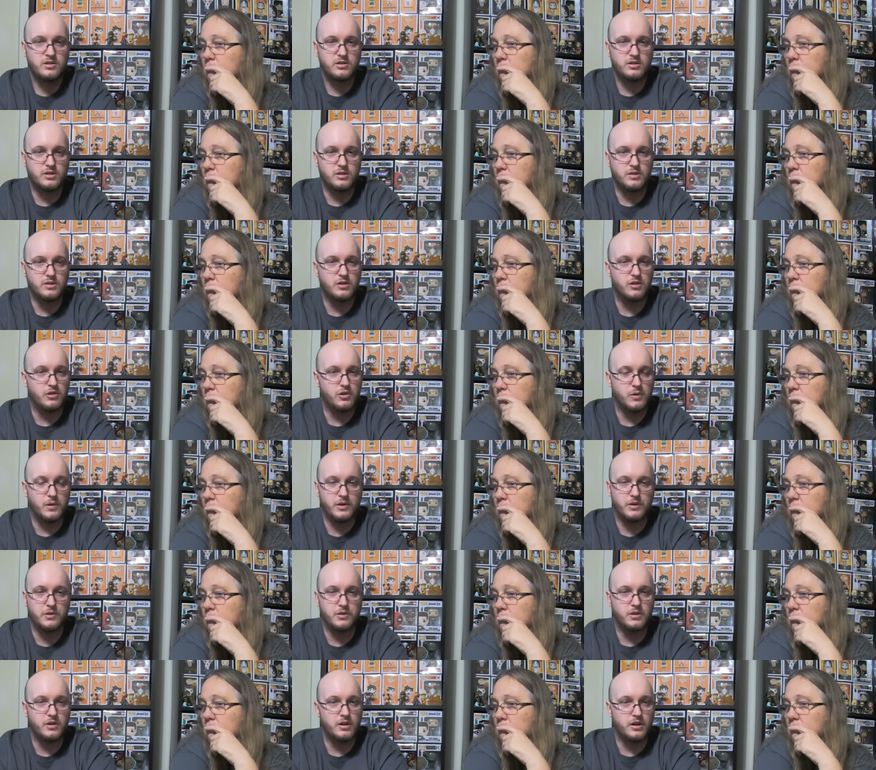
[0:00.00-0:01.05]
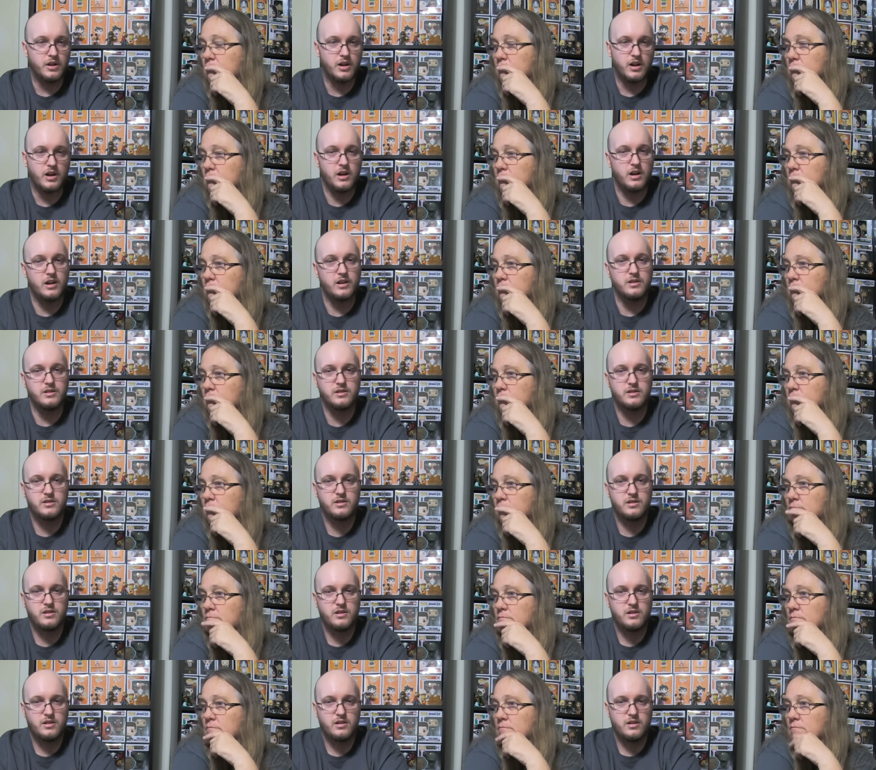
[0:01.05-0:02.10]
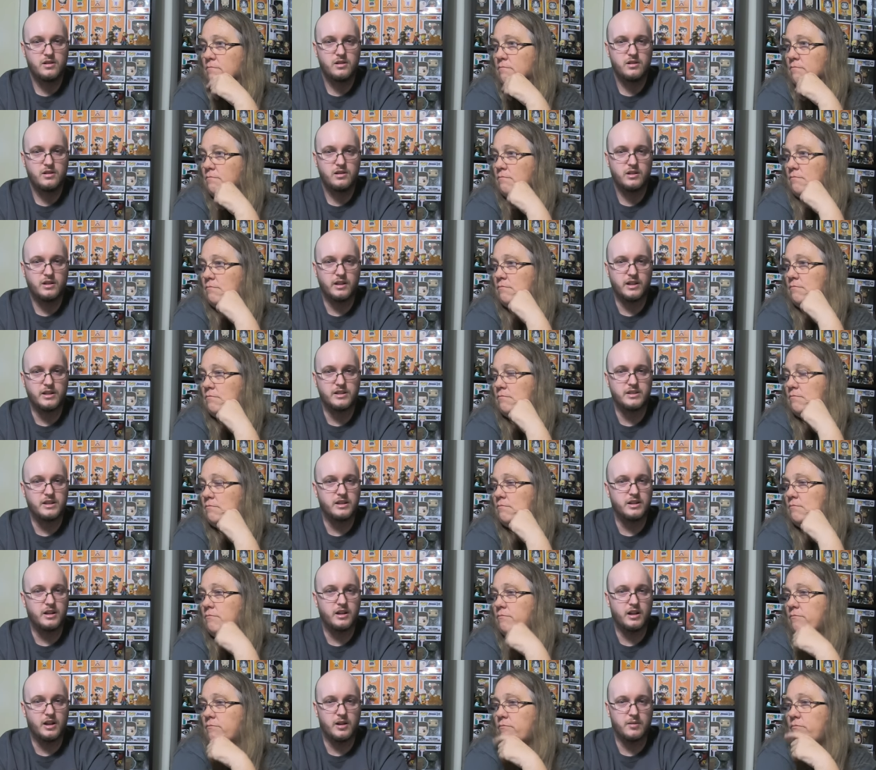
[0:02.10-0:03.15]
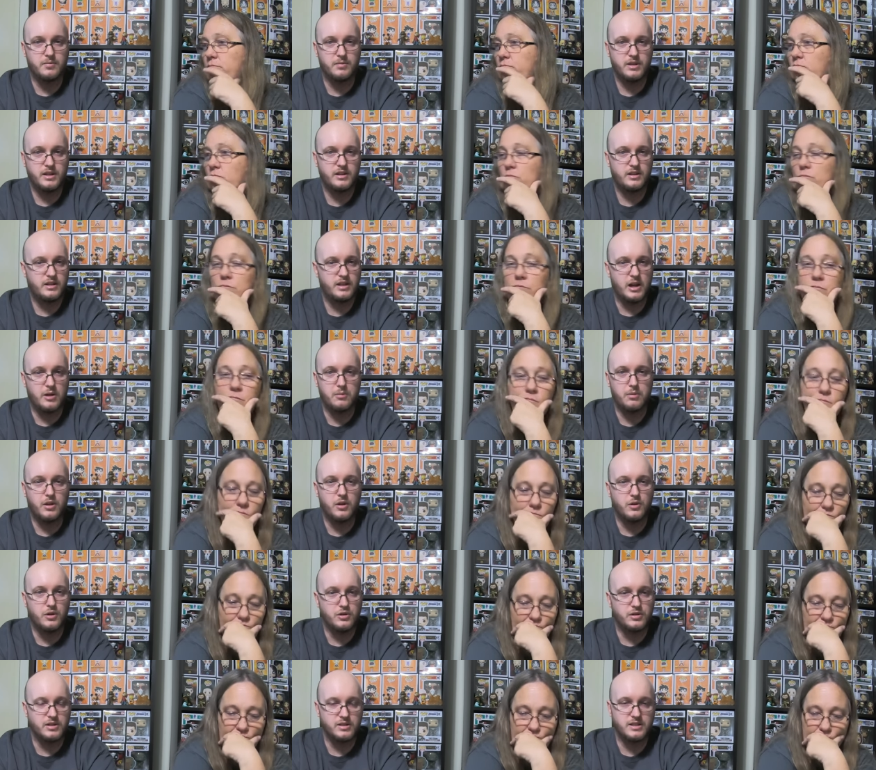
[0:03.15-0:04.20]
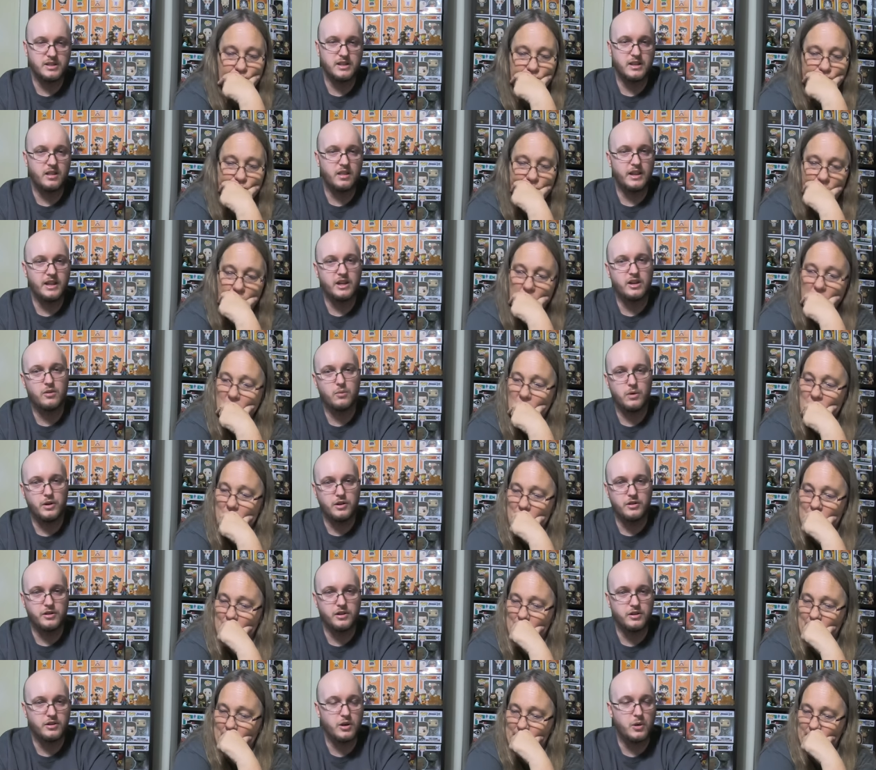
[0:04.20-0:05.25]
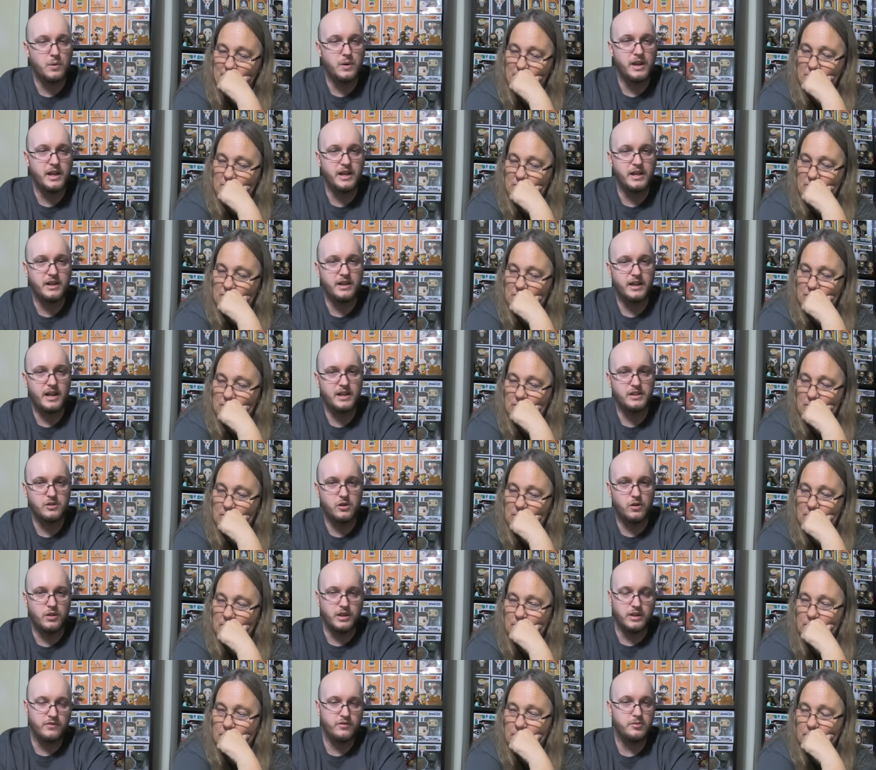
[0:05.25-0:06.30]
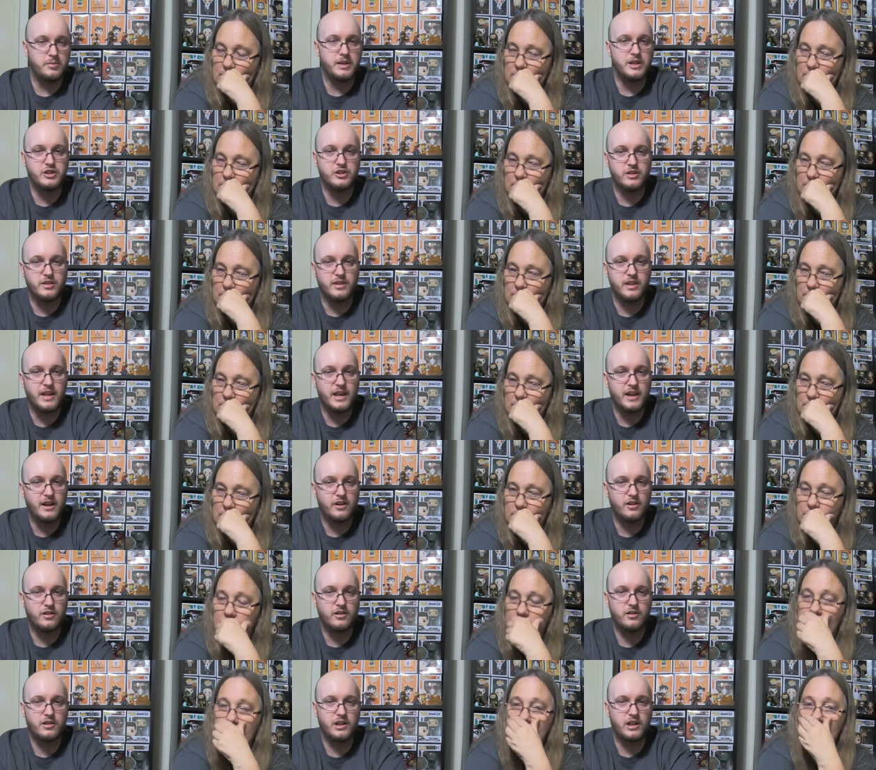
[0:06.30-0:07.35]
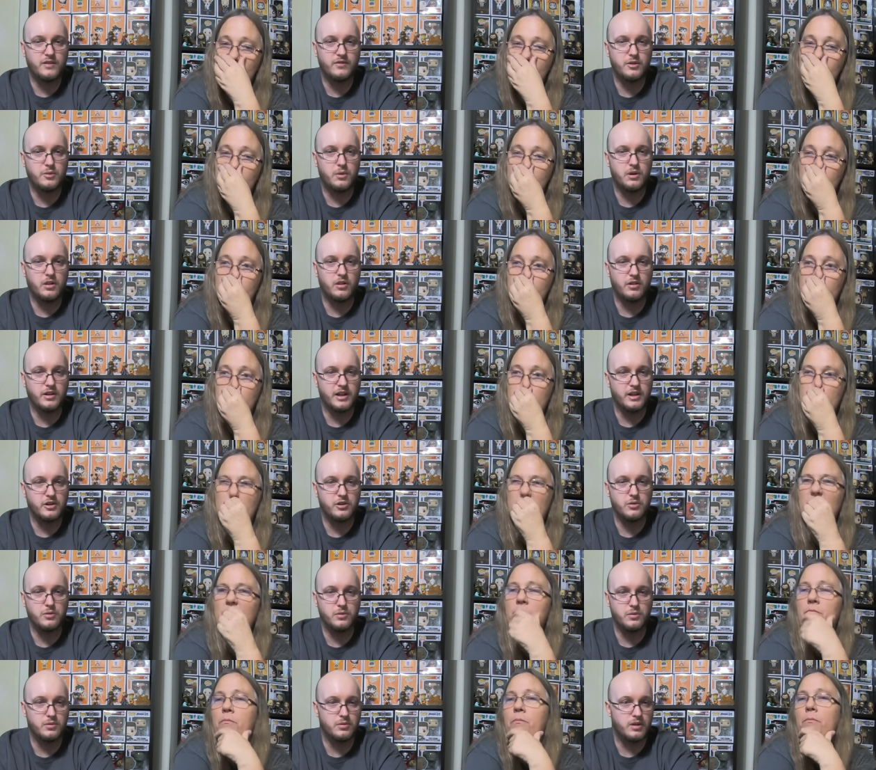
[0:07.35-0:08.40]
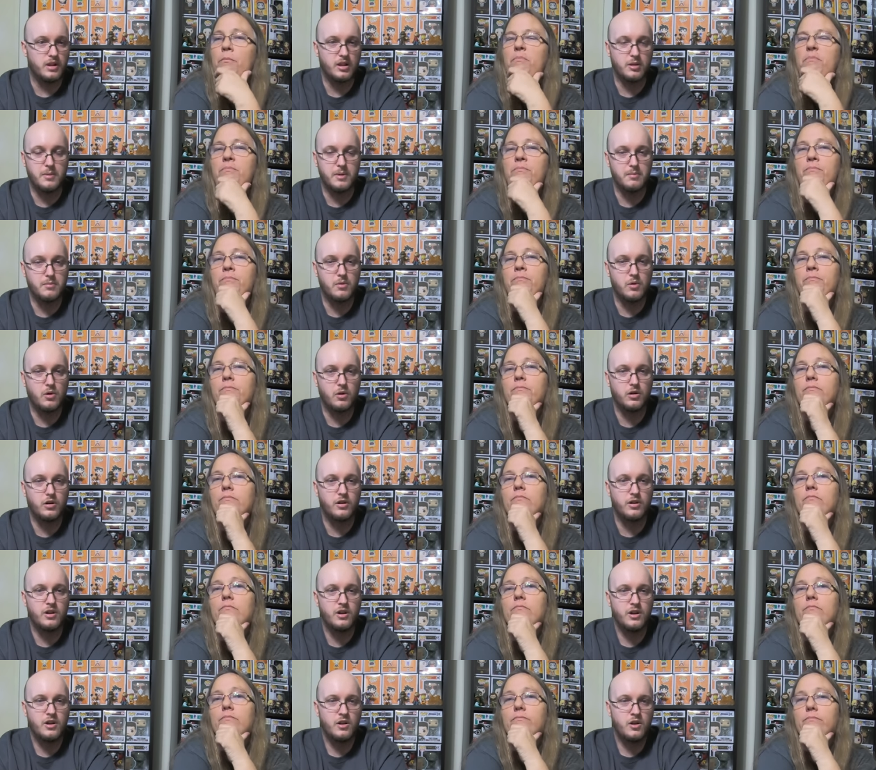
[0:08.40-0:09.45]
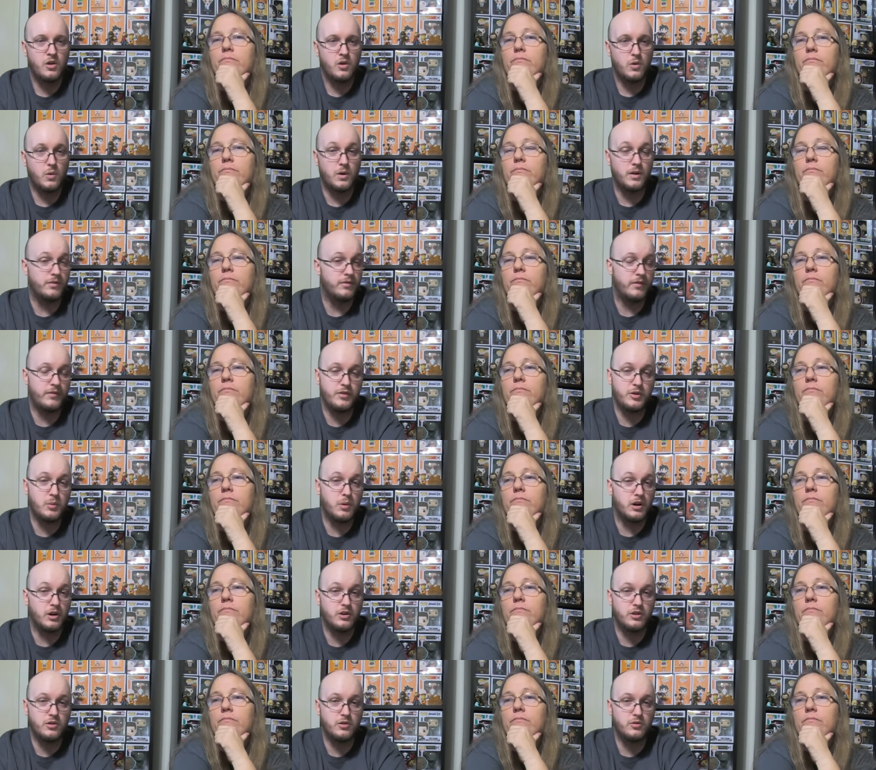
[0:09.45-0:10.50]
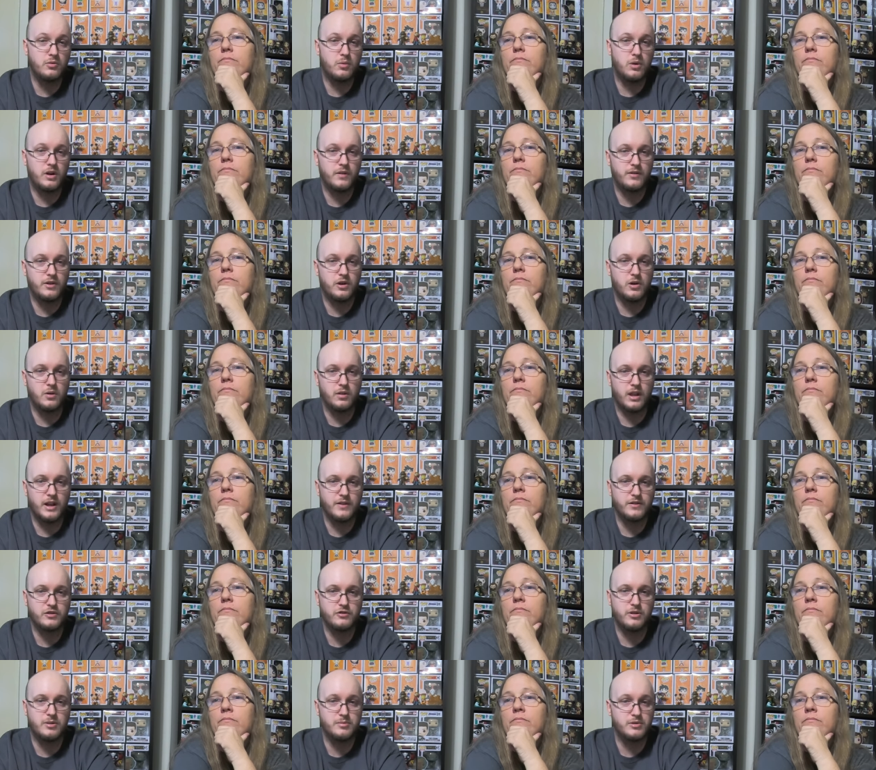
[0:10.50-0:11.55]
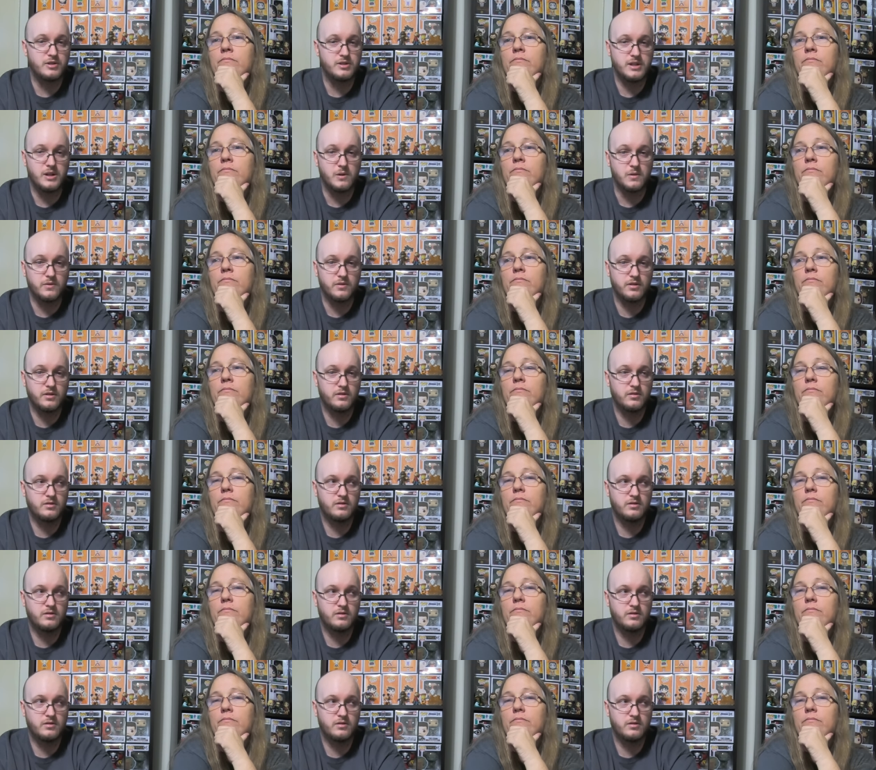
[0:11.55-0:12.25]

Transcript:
Speaker 1: So it's all going to a good cause. Like I said, uh, down below you can see the link of where you can donate. It has all the information there if you want to look into a little bit more, or even if you want to do one of your own live streams yourself.